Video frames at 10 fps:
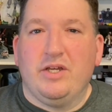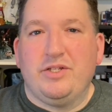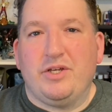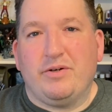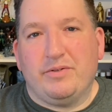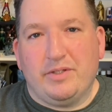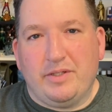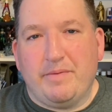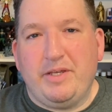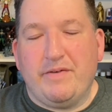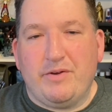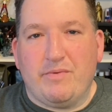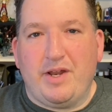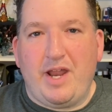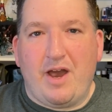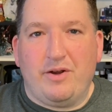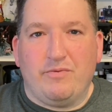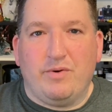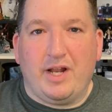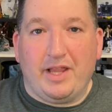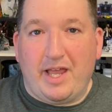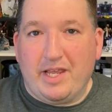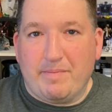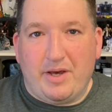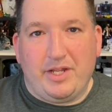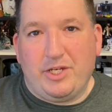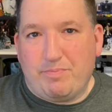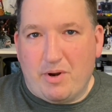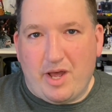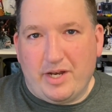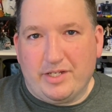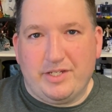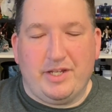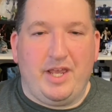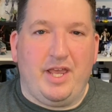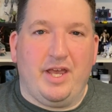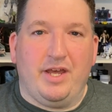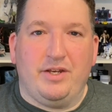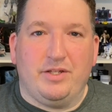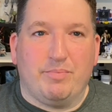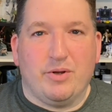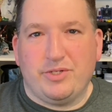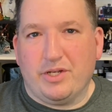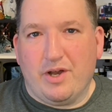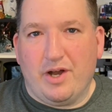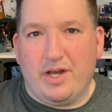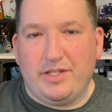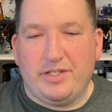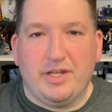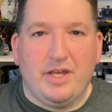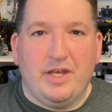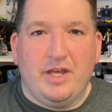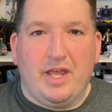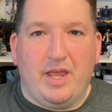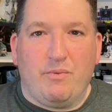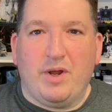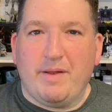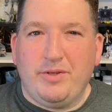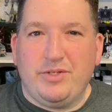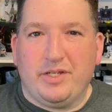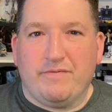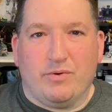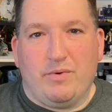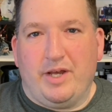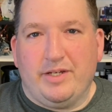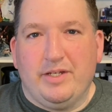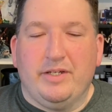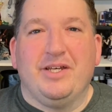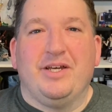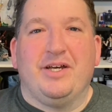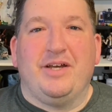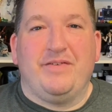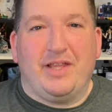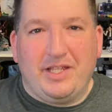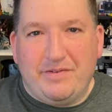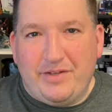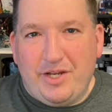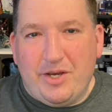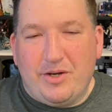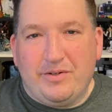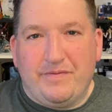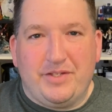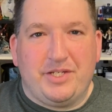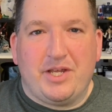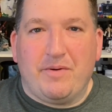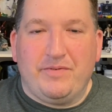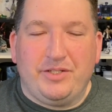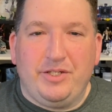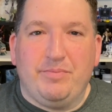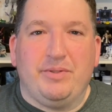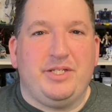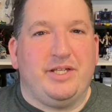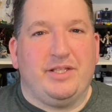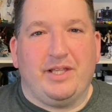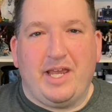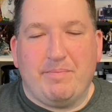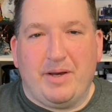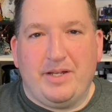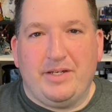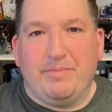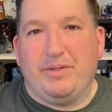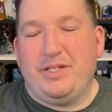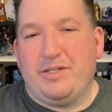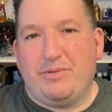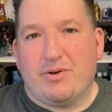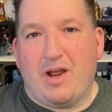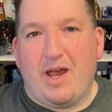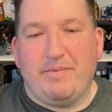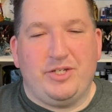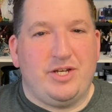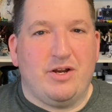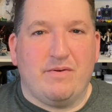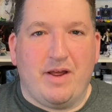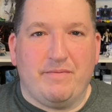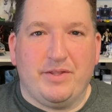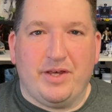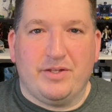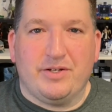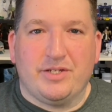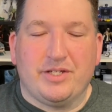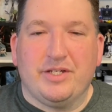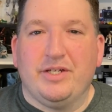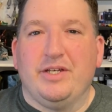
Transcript: So let me give you a rundown of what I like about each product and the pros and cons and what I'm using for what. If you like the video, if this is helpful to you, please hit the like button and please subscribe and share it around with others.